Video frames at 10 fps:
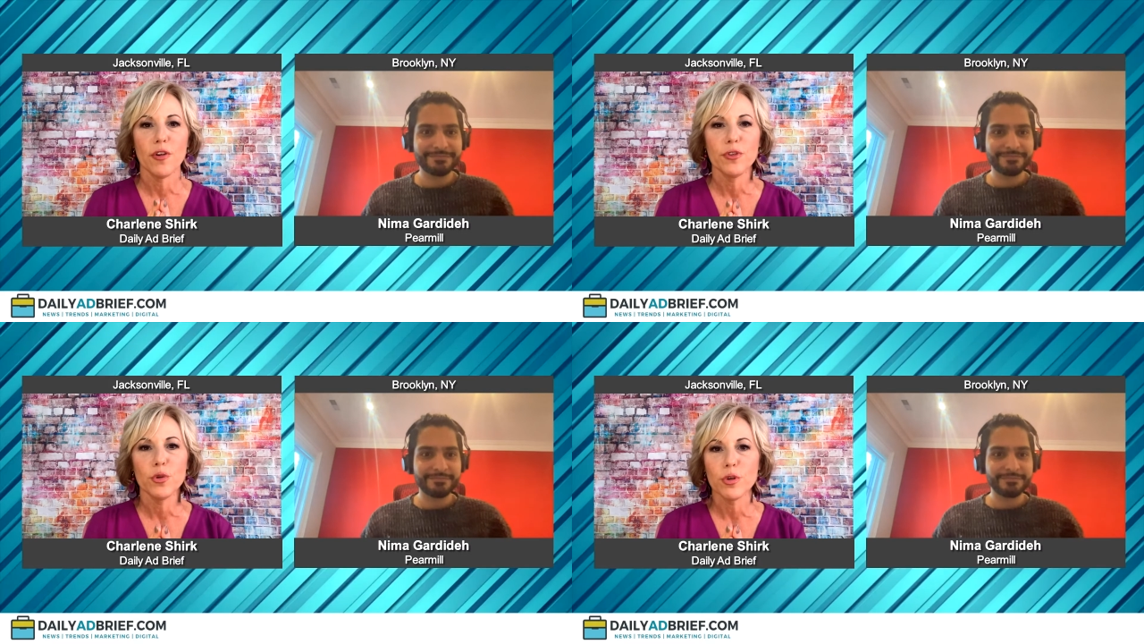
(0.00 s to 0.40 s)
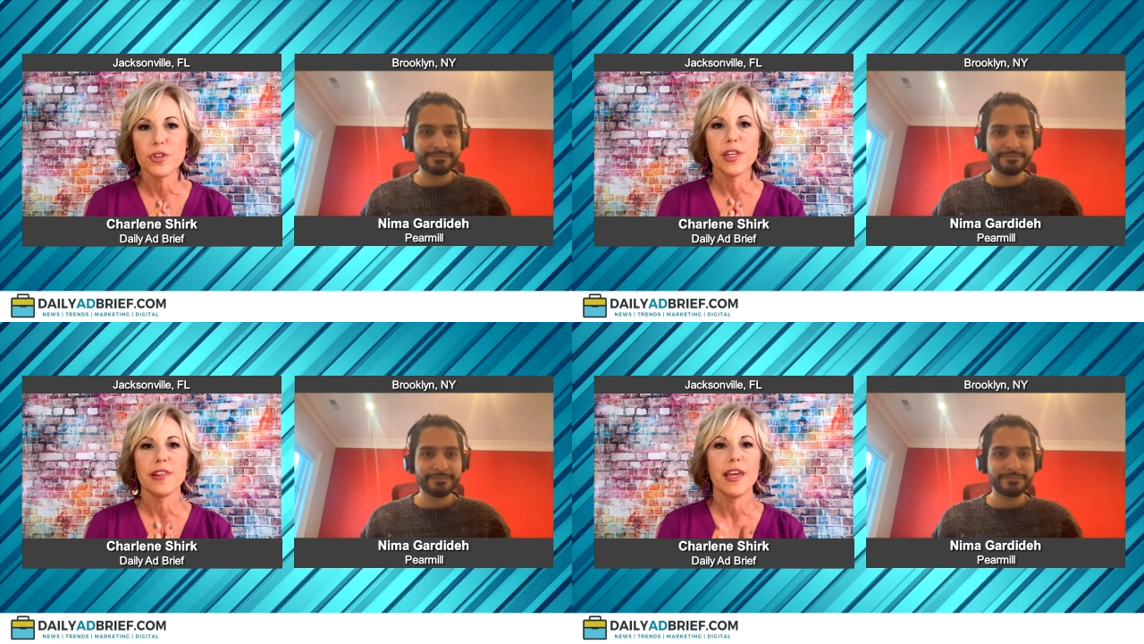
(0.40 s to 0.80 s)
Speaker 1: our viewers
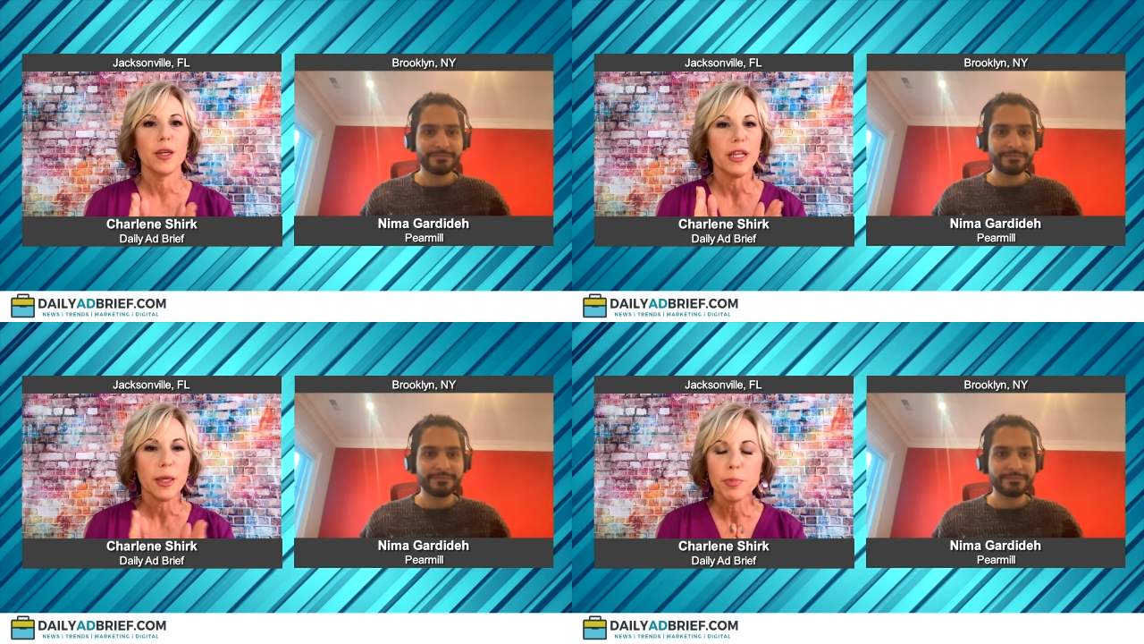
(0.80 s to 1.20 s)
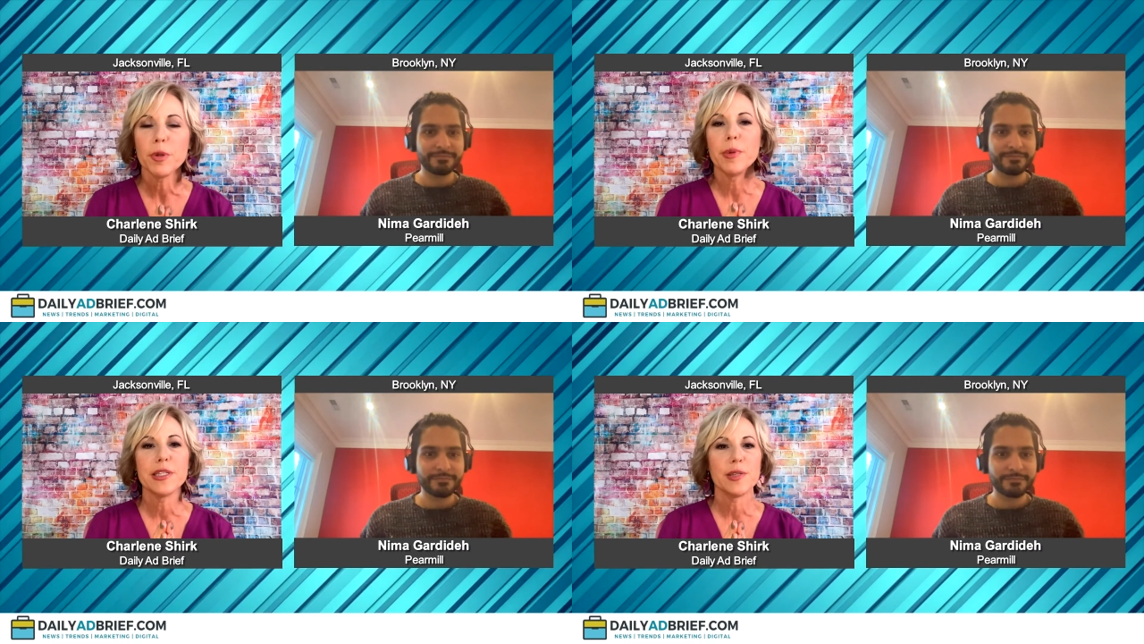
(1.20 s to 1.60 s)
that they could
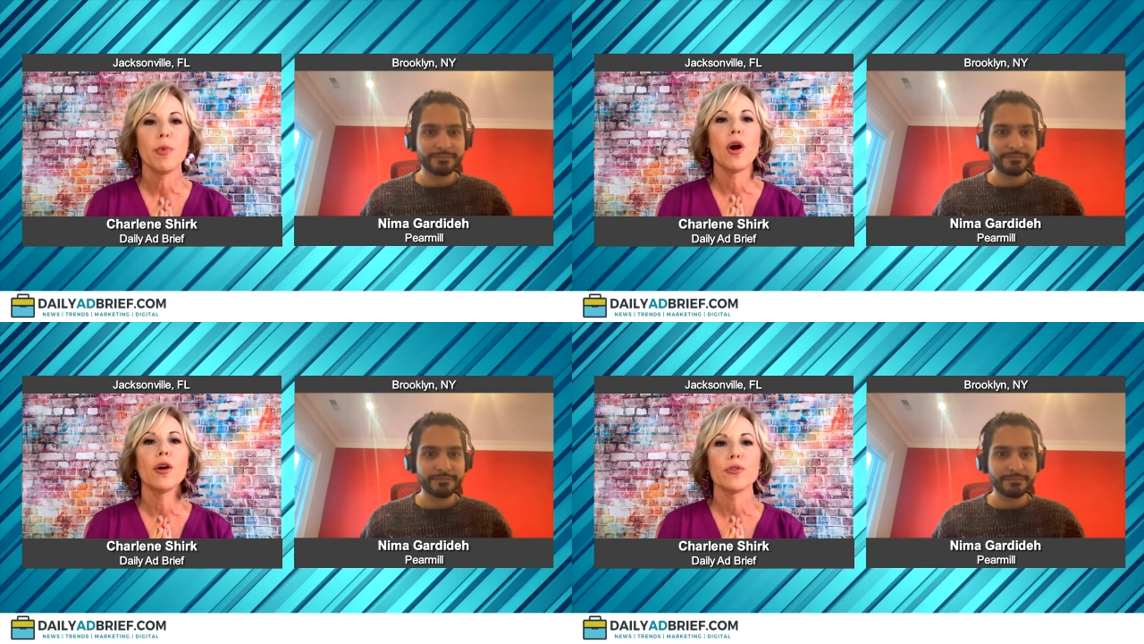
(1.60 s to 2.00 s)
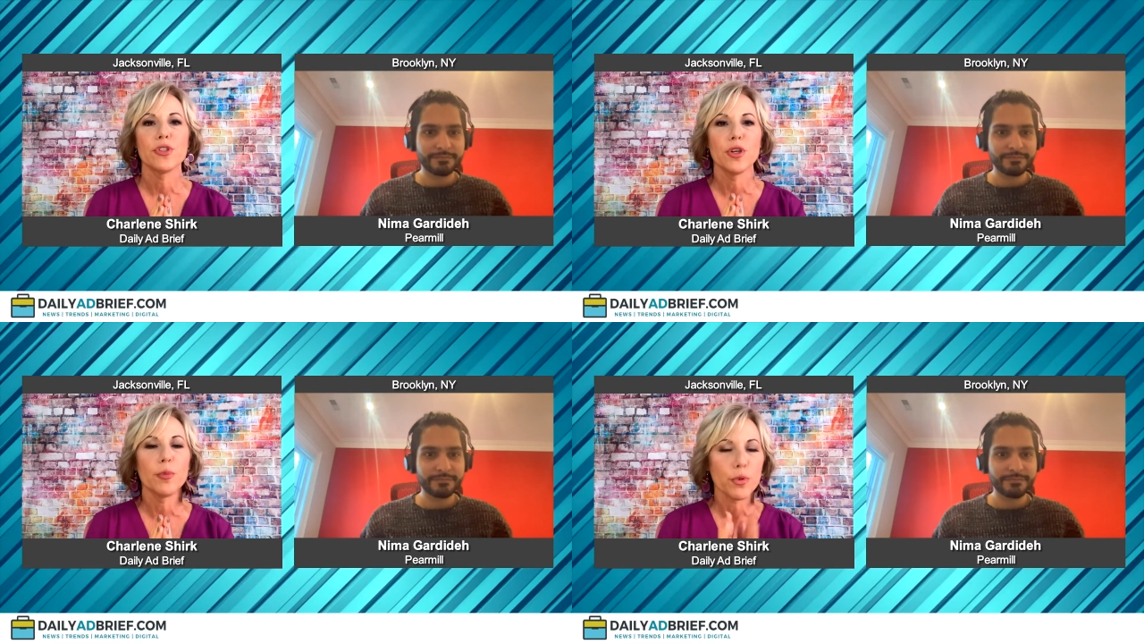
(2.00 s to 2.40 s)
implement tomorrow
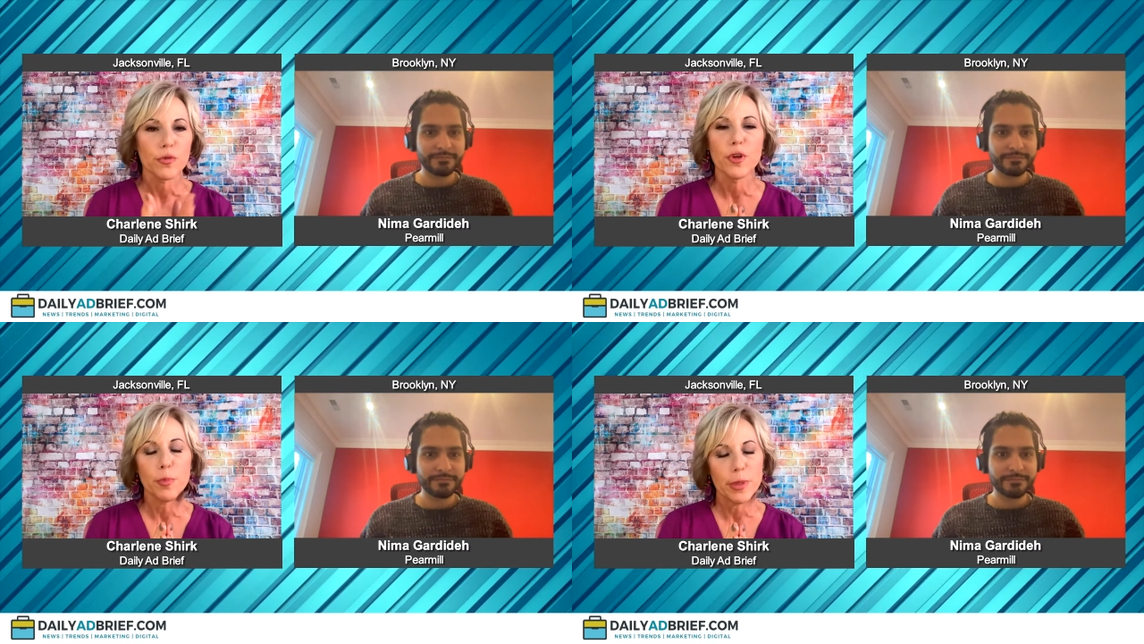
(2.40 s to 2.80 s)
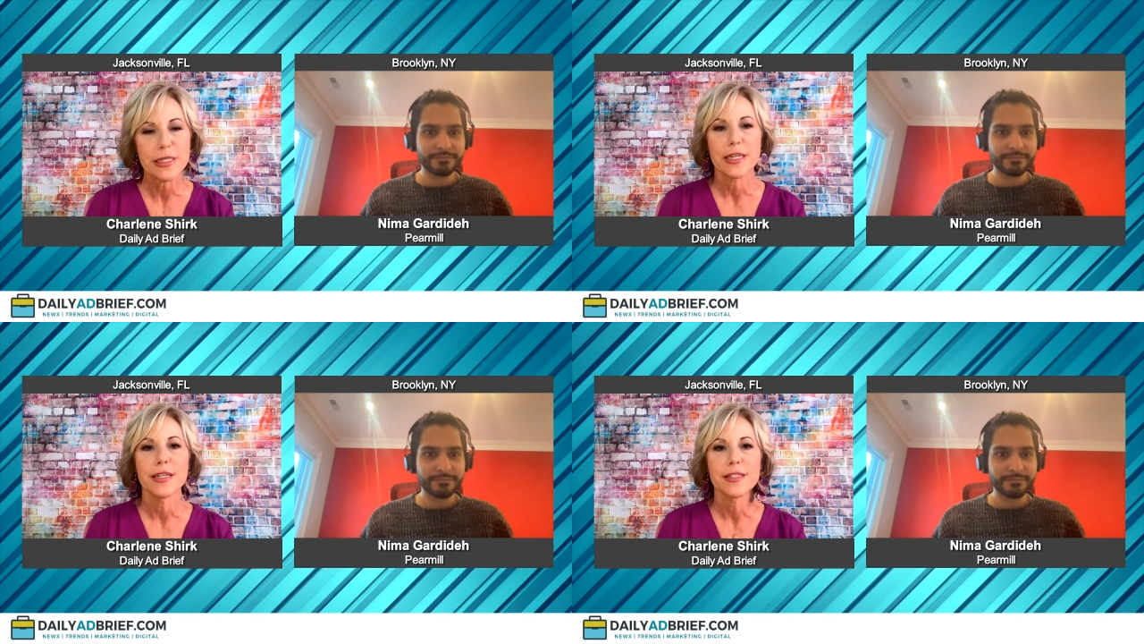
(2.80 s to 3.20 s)
to improve their
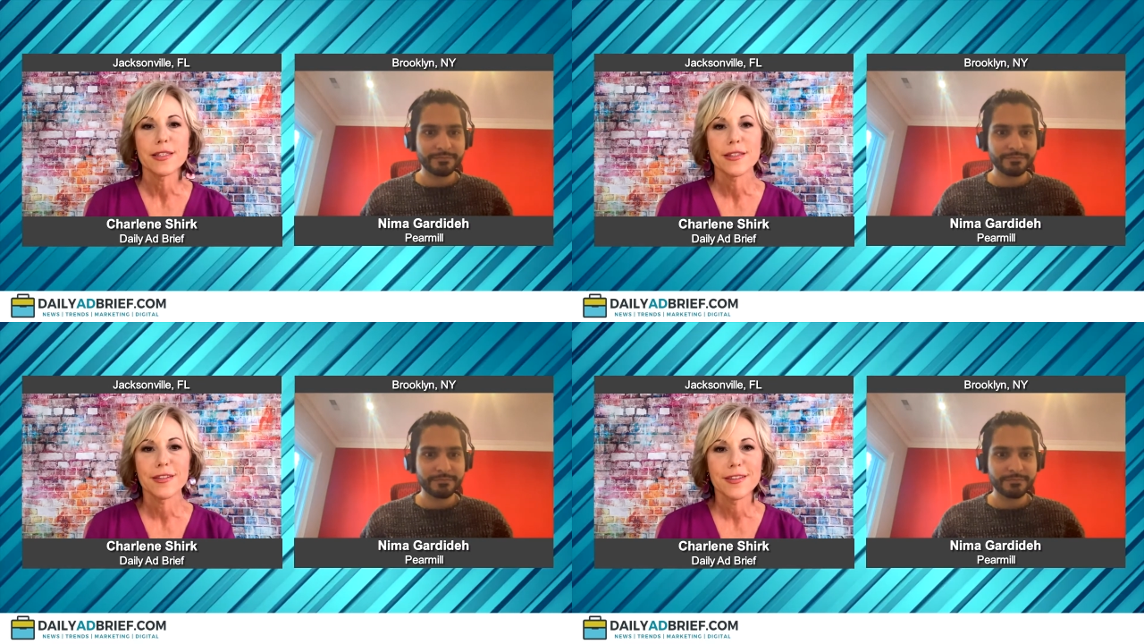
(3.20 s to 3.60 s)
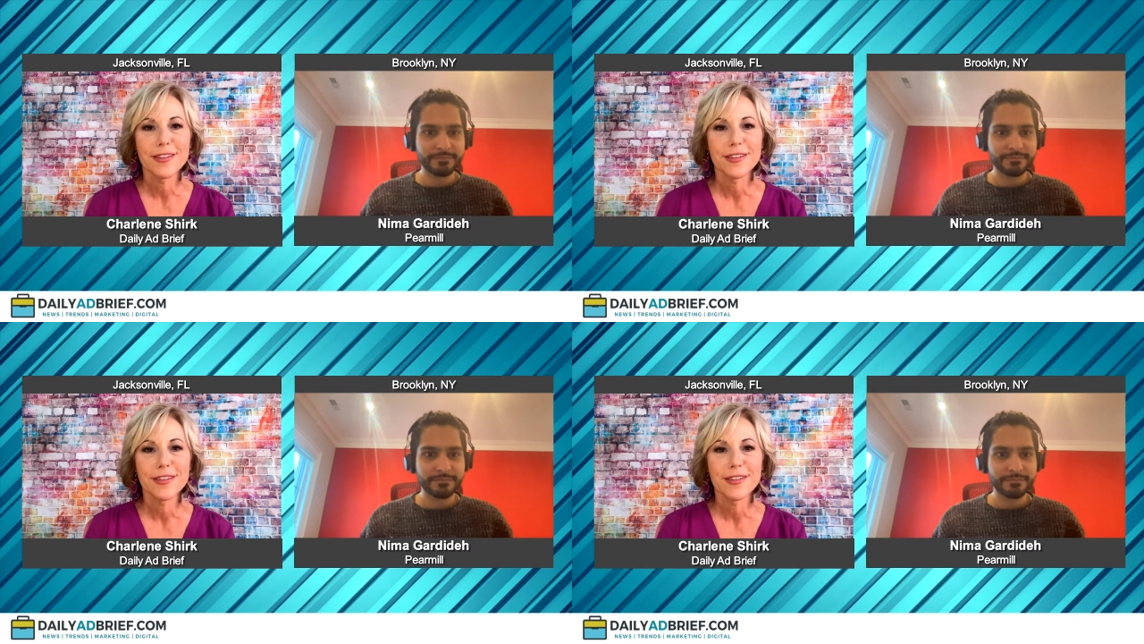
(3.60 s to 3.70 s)
business?